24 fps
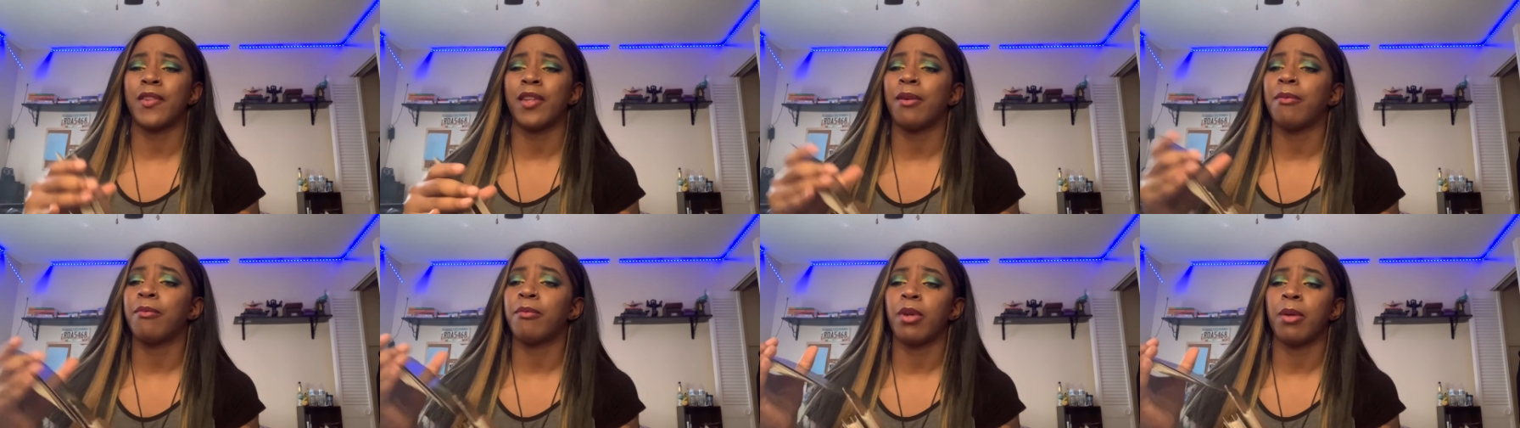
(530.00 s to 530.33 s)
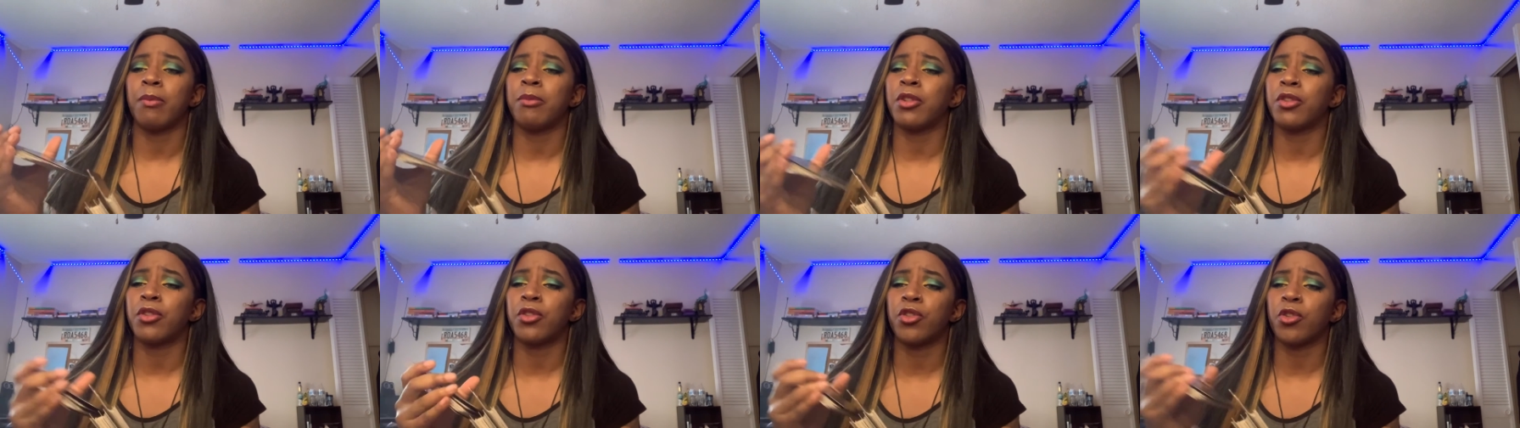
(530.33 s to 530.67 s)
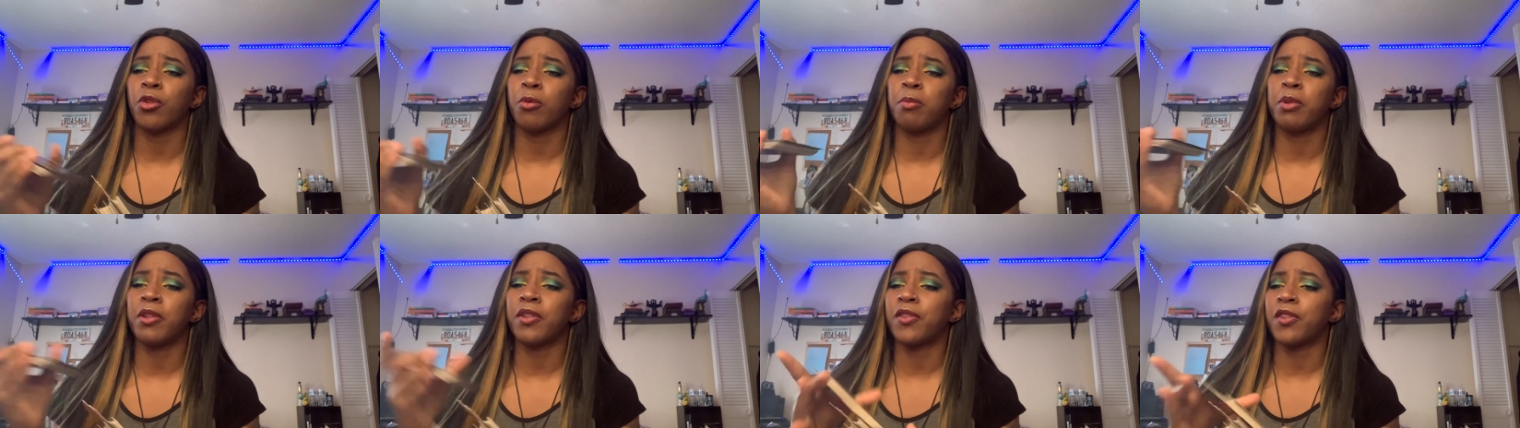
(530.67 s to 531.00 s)
I'm just
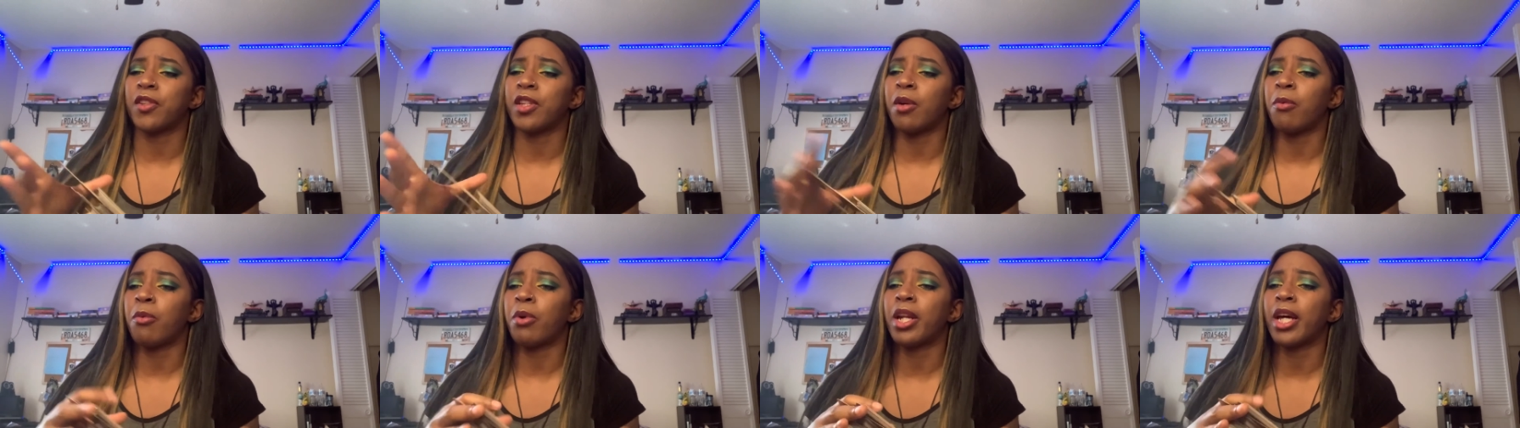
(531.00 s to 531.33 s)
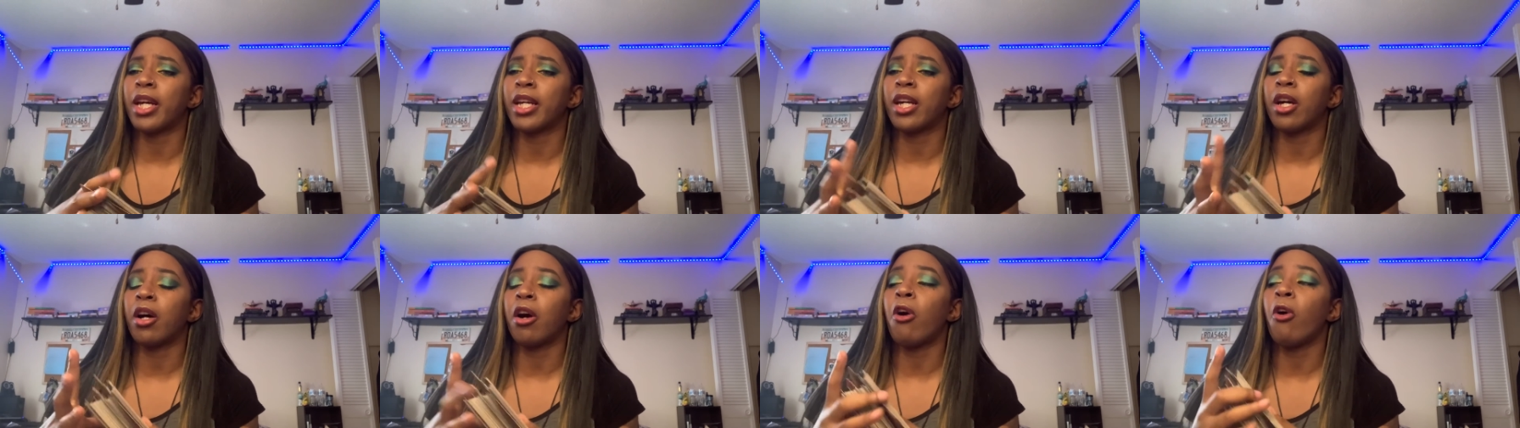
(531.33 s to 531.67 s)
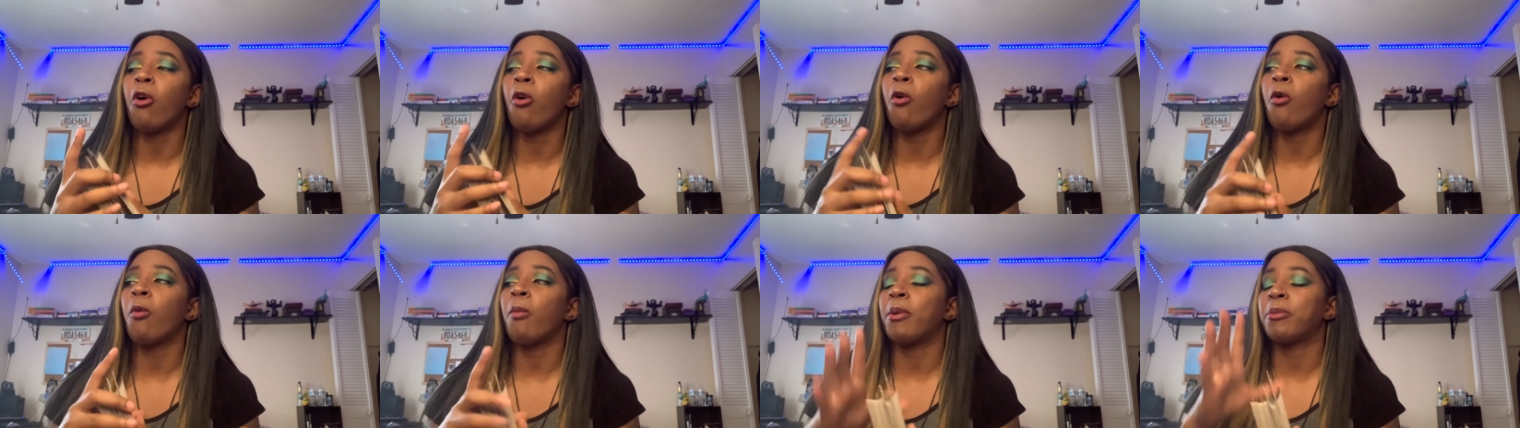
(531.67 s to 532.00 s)
so busy. And when I get
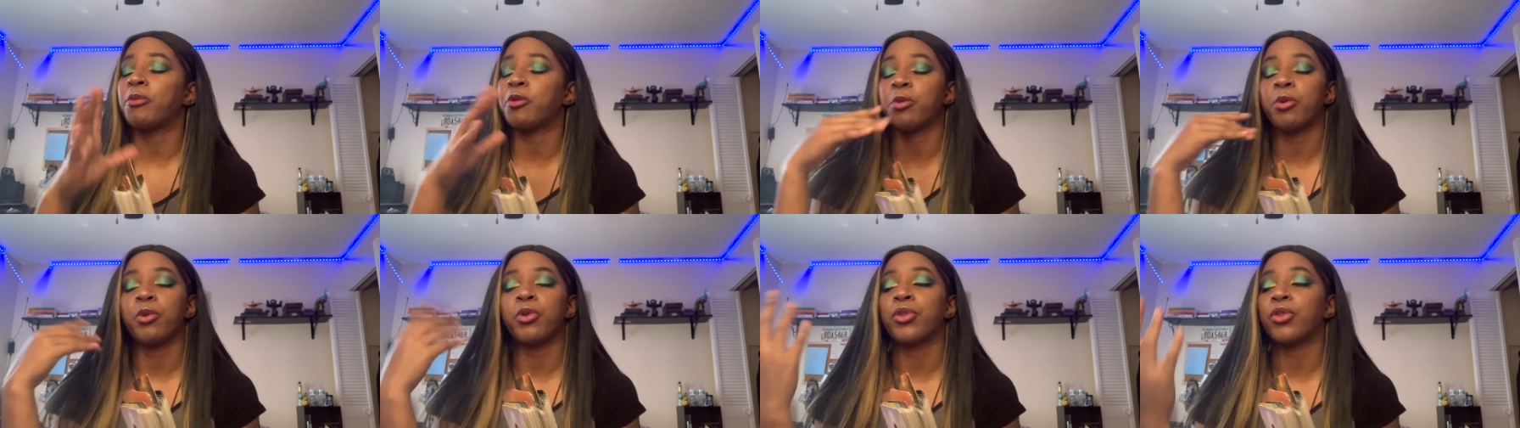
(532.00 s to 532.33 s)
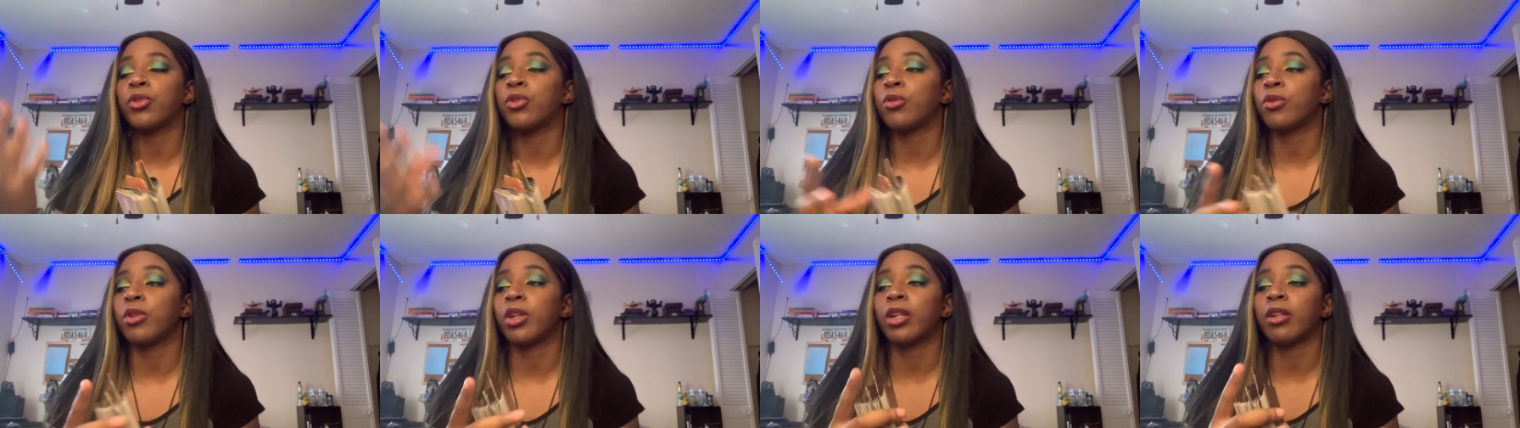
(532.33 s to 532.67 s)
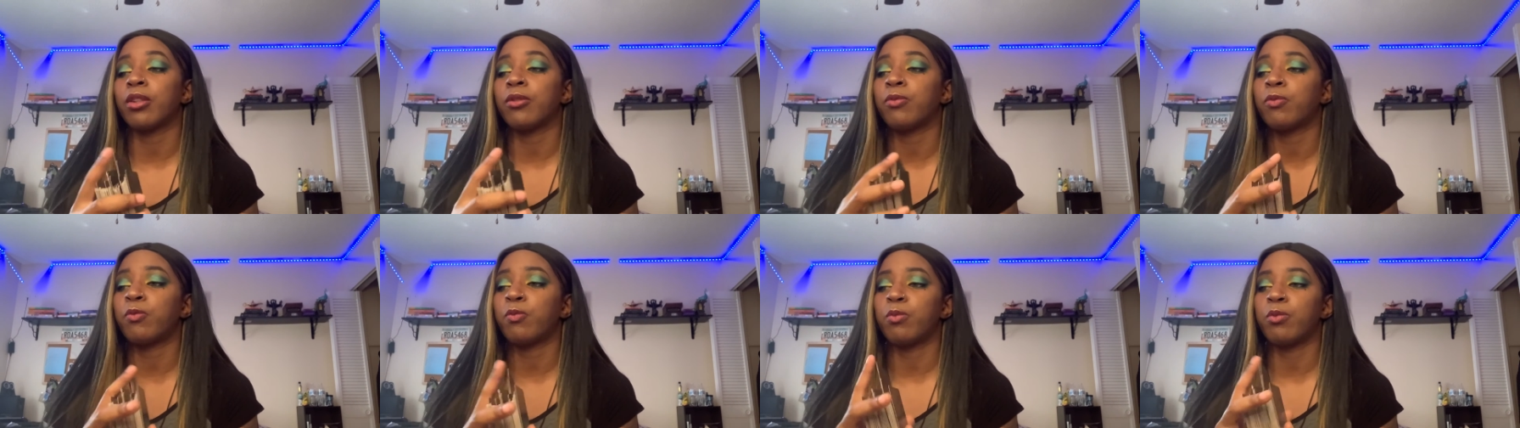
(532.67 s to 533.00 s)
home, I'm supposed to do, like,
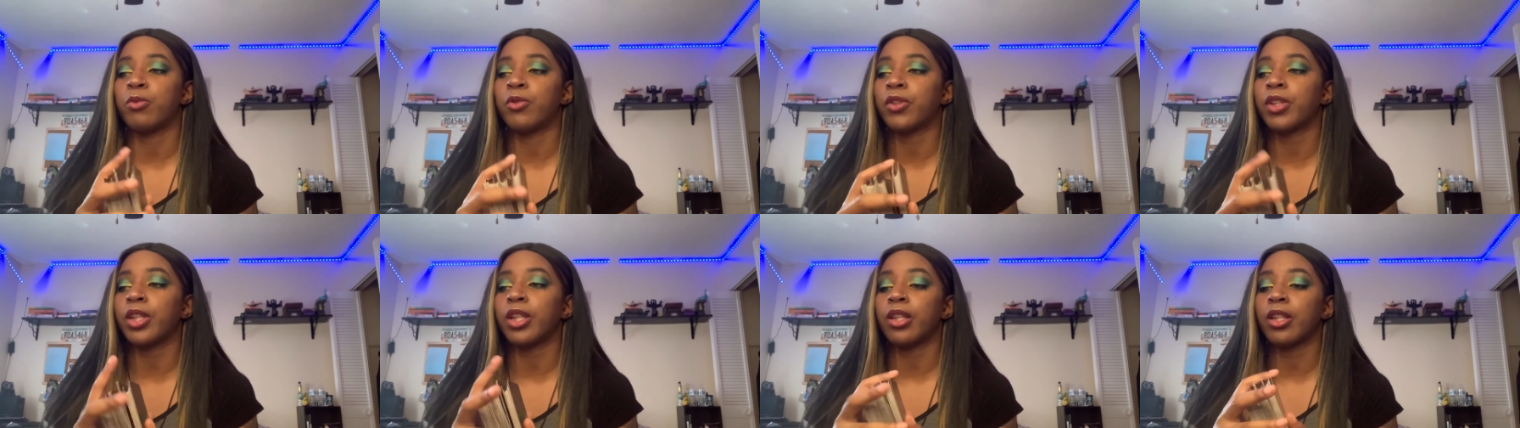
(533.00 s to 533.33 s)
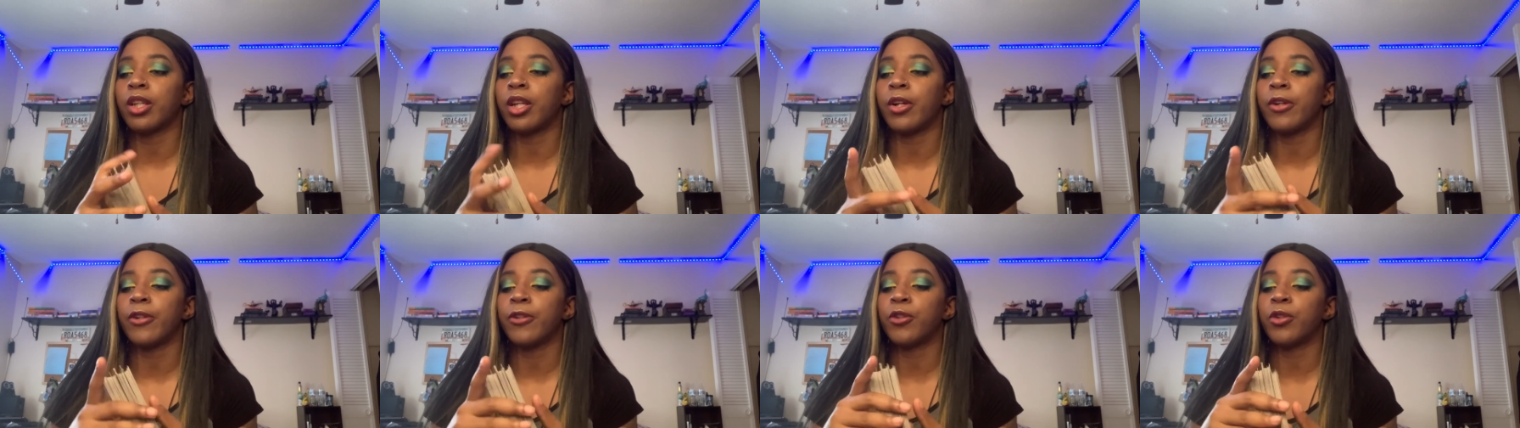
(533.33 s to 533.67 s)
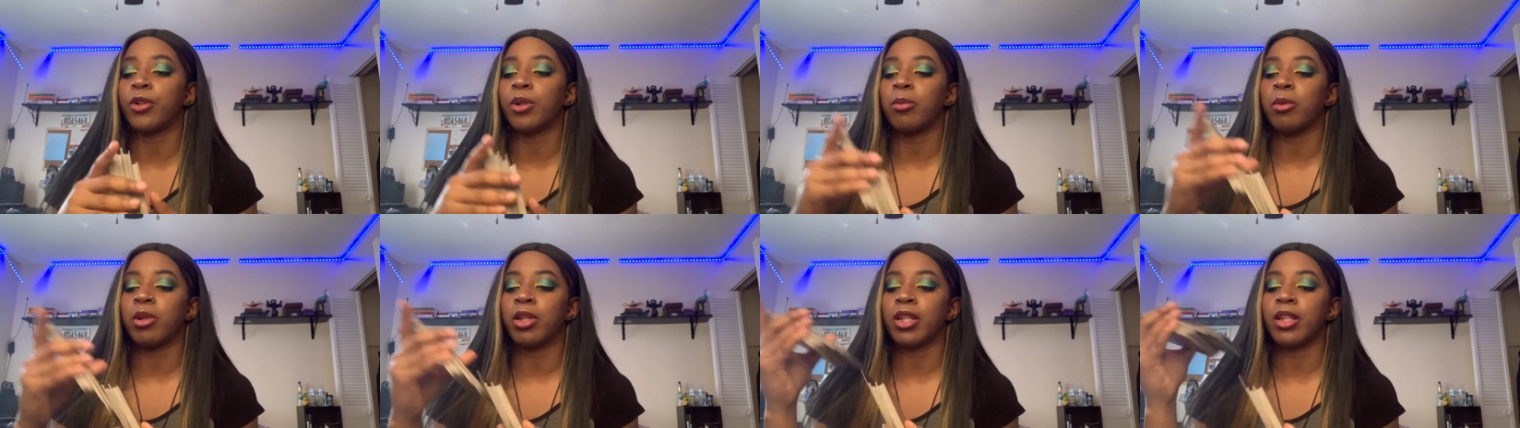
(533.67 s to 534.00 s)
a skincare
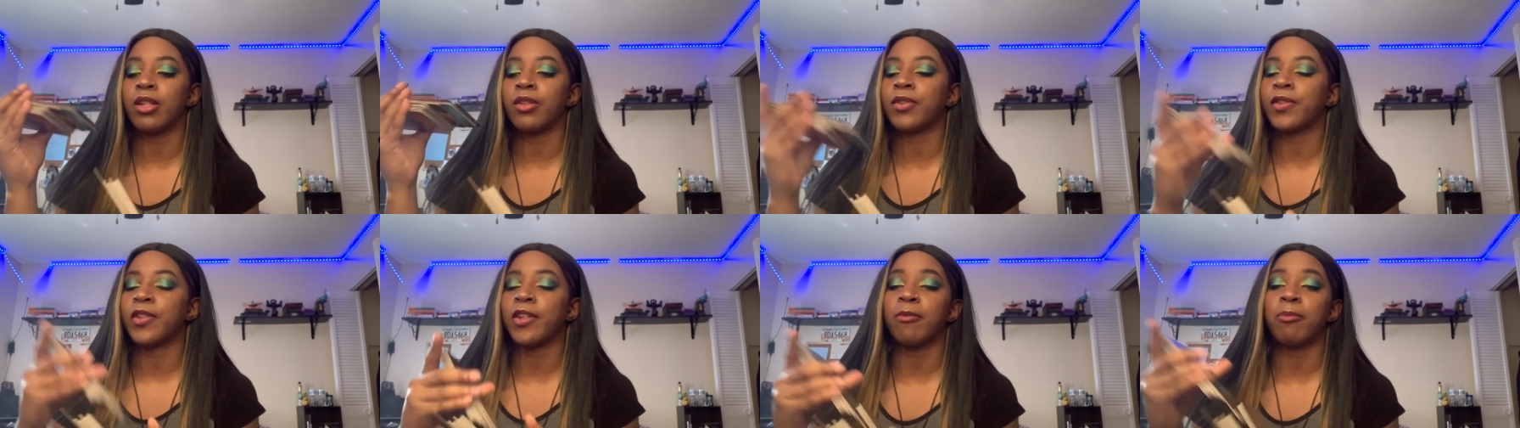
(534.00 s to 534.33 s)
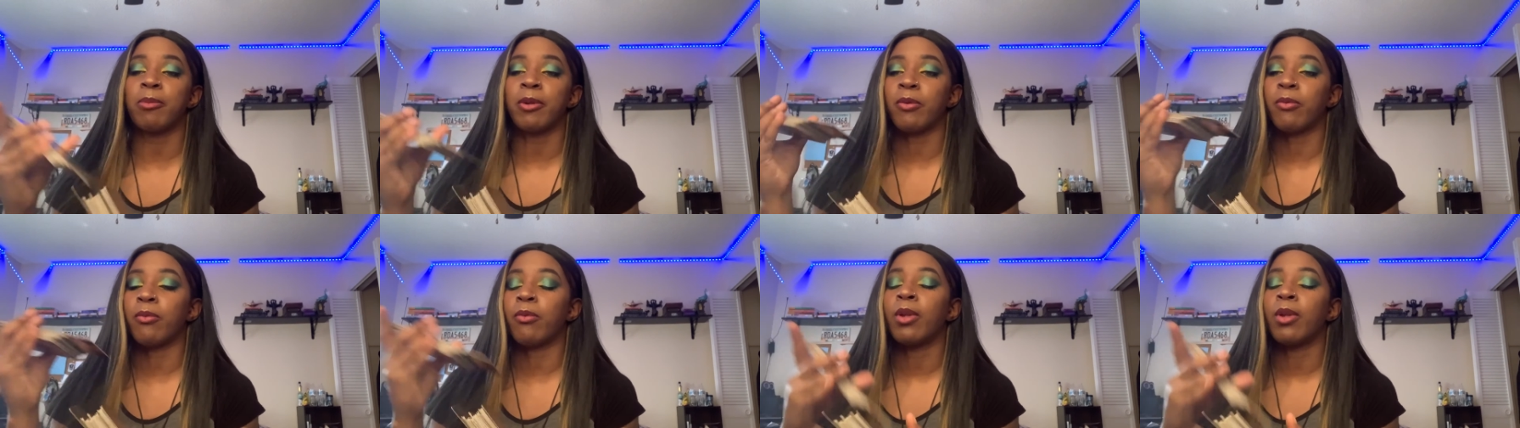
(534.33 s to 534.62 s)
treatment and stuff.